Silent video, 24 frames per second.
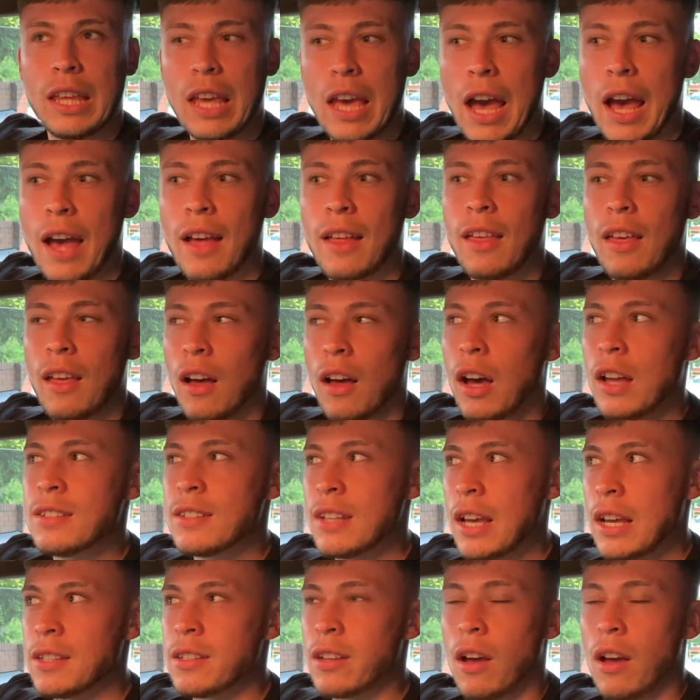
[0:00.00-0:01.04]
Yeah, I'd
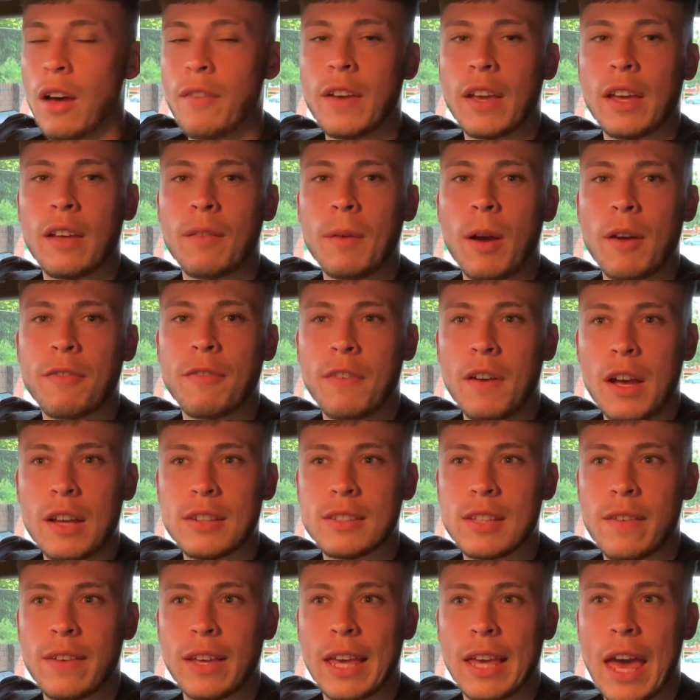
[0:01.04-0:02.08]
say so. I think my
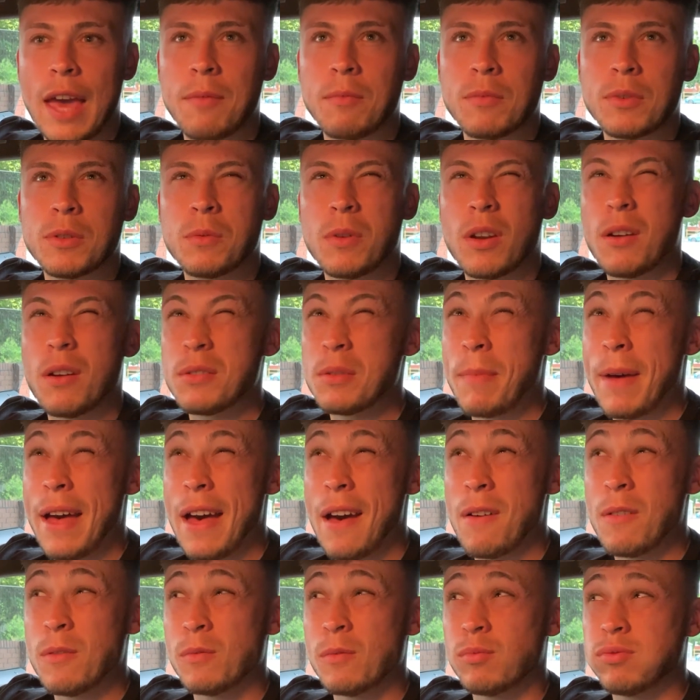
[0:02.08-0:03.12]
first ever game was when I was
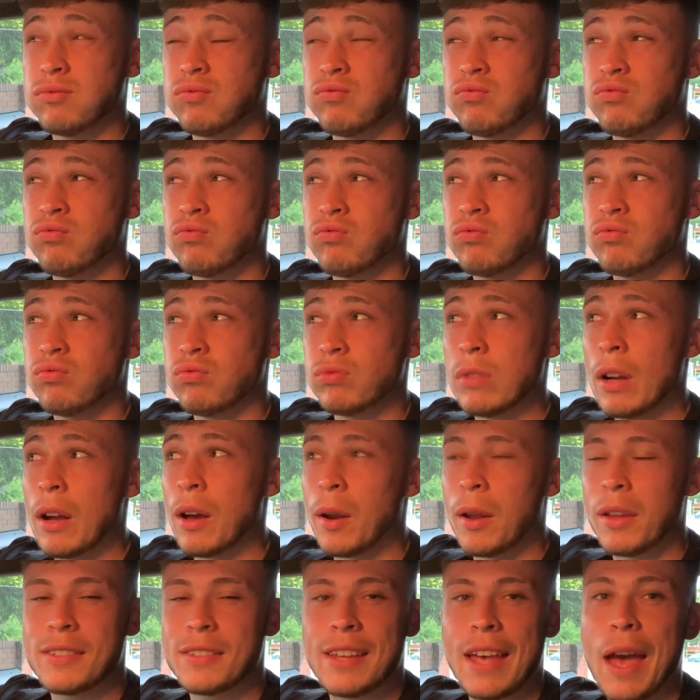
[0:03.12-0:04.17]
about, I'm
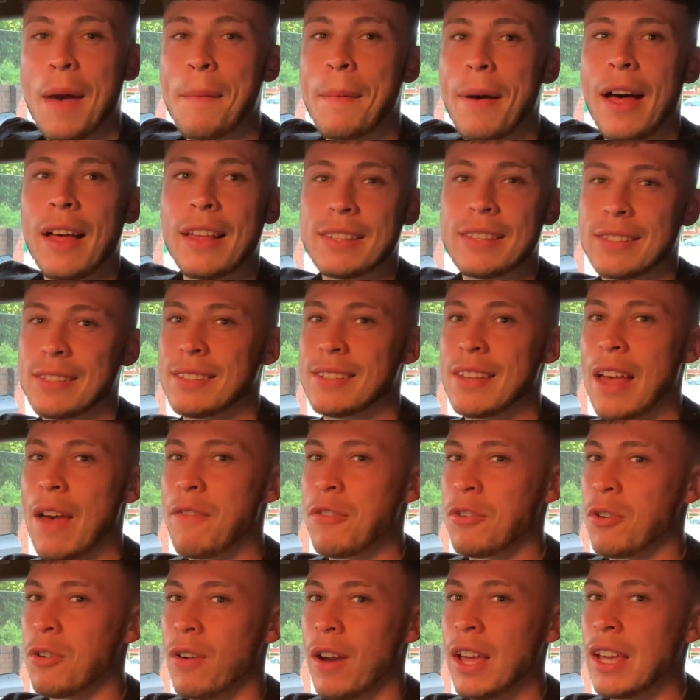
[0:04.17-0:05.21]
going to say about
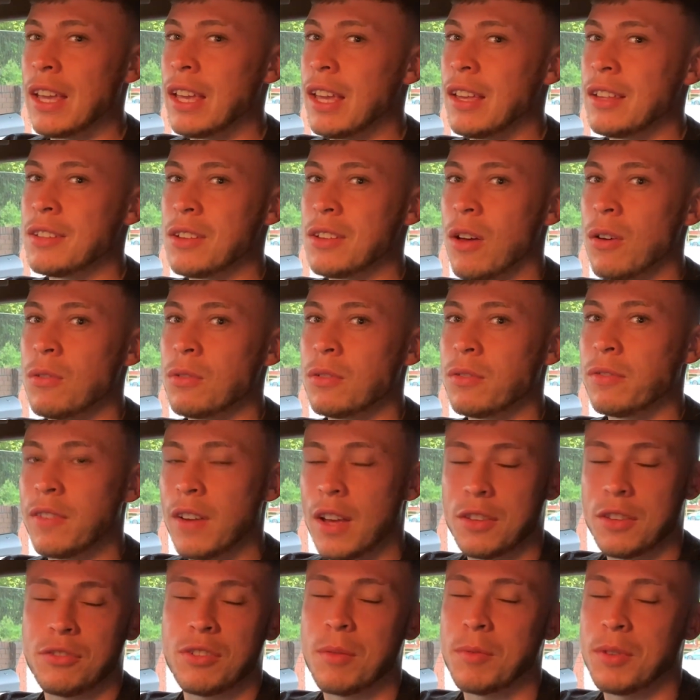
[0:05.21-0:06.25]
7 or 8 years old,
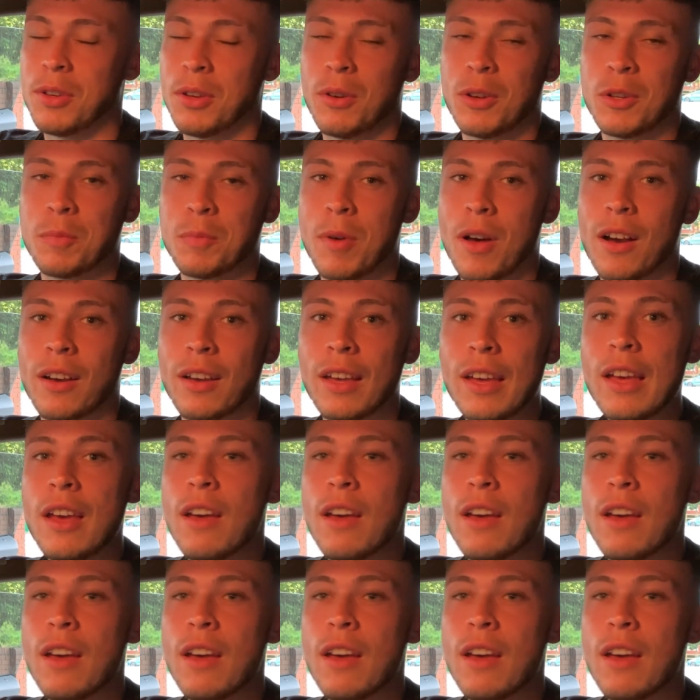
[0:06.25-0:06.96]
first trip to Huish Park.